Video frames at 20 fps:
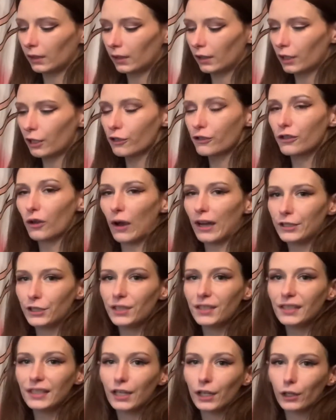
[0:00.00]
So I
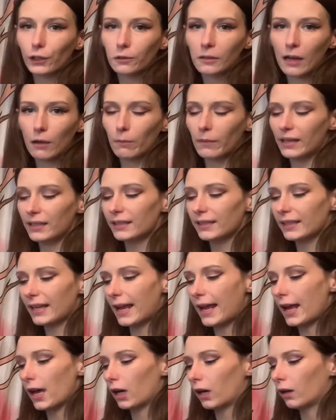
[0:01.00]
just zeroed out my
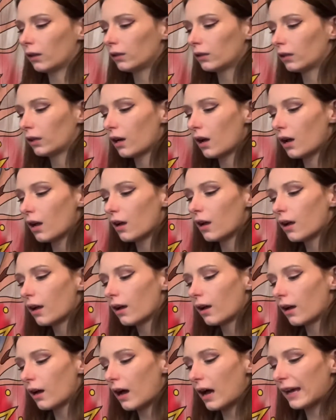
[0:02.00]
scale.
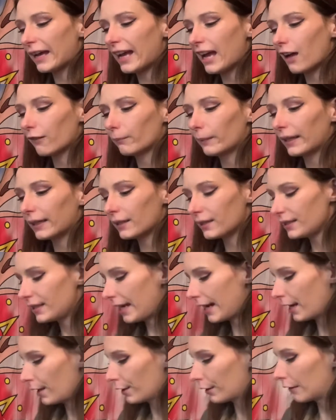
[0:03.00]
I have my
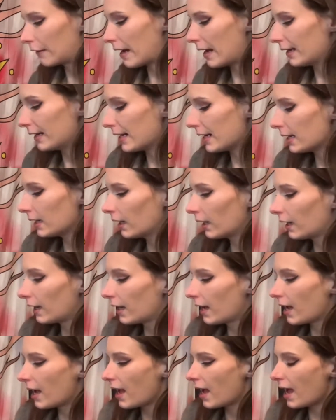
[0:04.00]
container ready.
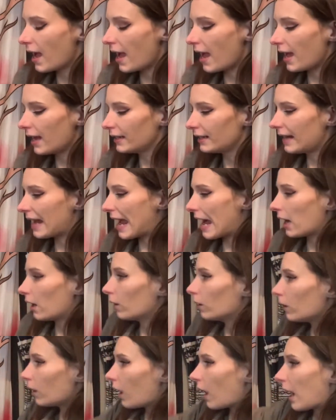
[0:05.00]
And
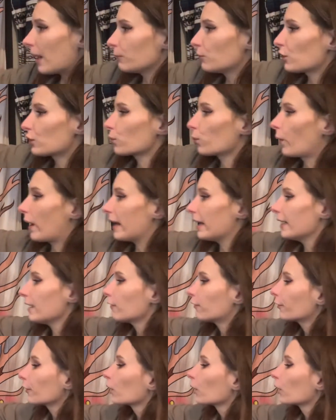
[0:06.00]
now I'm just waiting for the